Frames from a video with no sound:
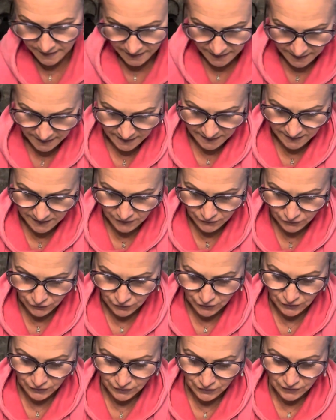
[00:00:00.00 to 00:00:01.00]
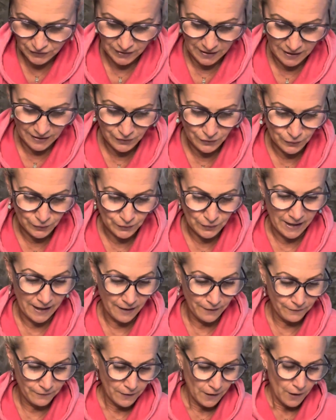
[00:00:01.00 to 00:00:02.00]
and decisions in your
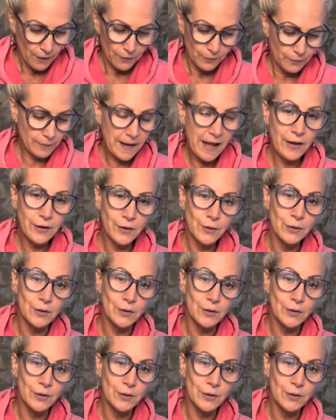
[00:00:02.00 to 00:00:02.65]
life, throughout your